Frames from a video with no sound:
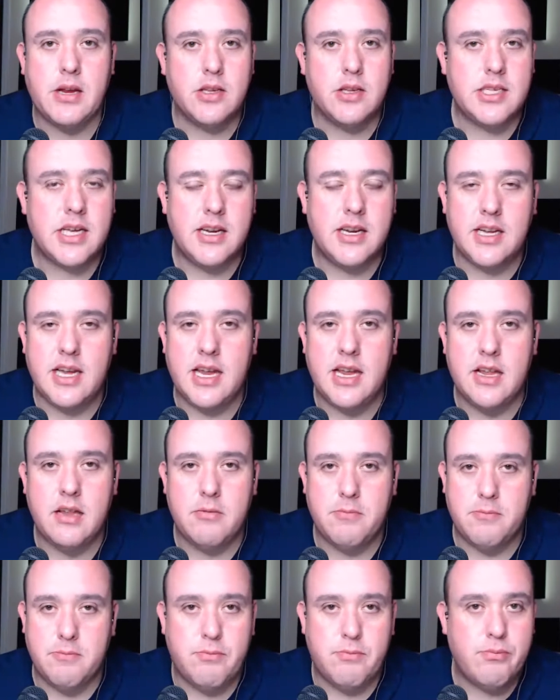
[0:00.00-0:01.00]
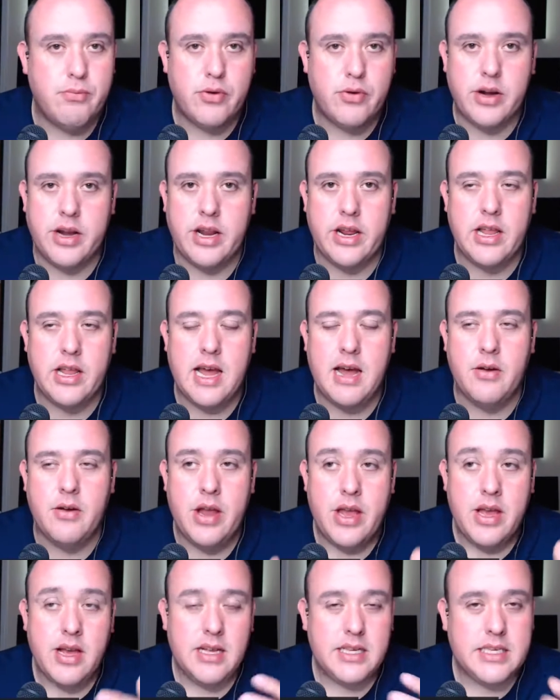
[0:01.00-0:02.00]
It's going to get pretty loud.
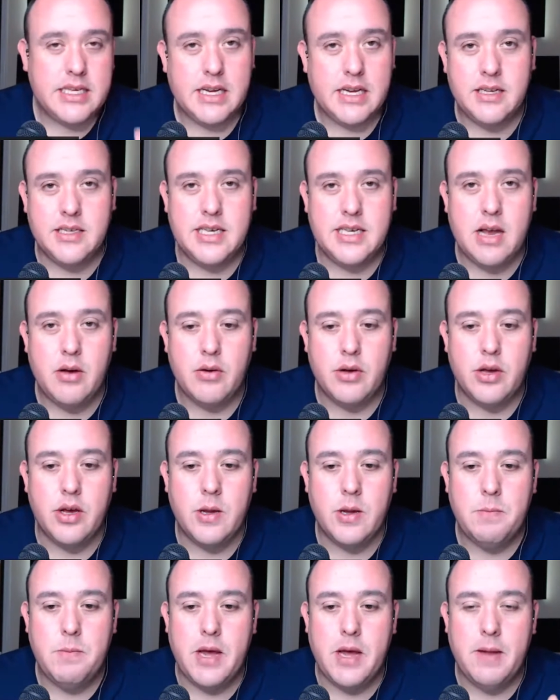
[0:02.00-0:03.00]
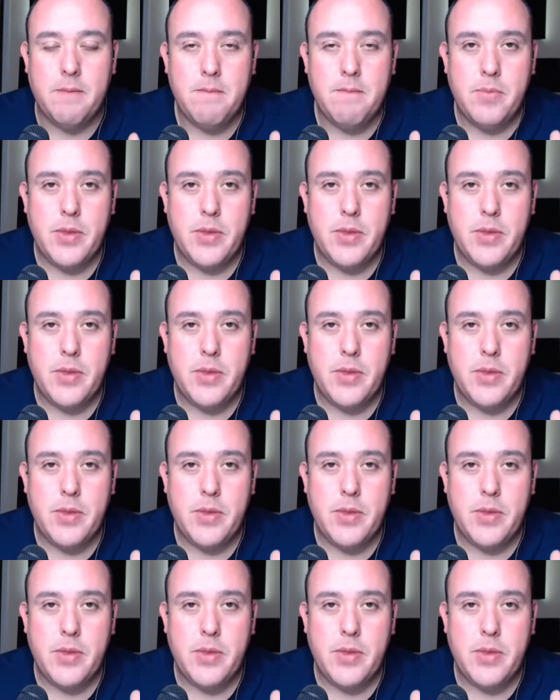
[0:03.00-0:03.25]
It's going to sound good, but